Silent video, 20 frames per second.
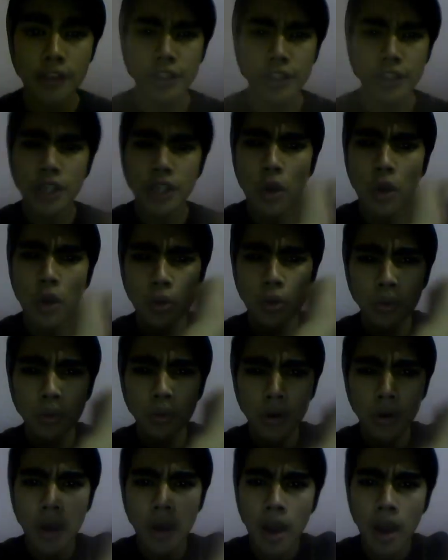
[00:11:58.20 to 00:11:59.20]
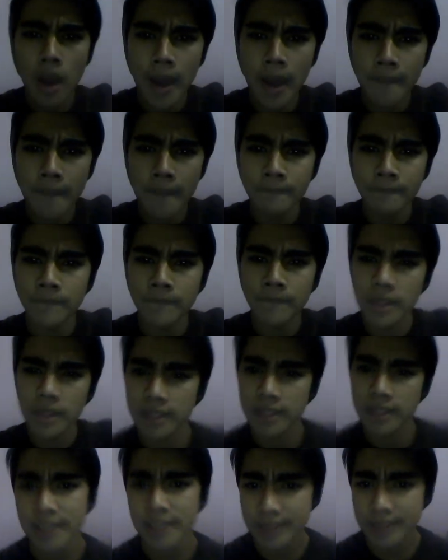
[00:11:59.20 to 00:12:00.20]
So um,
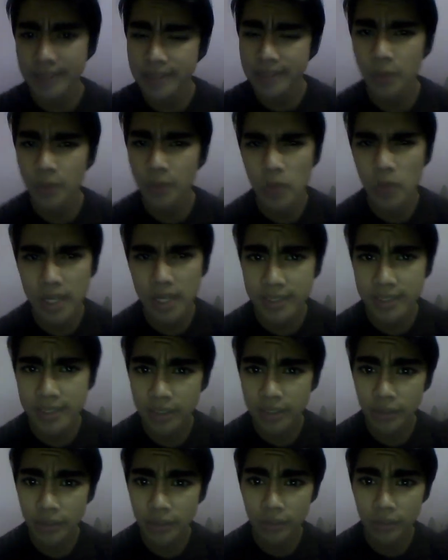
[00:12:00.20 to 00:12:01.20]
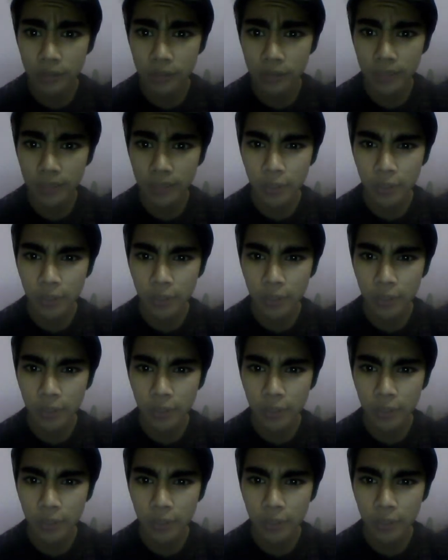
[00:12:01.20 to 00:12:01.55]
this was all my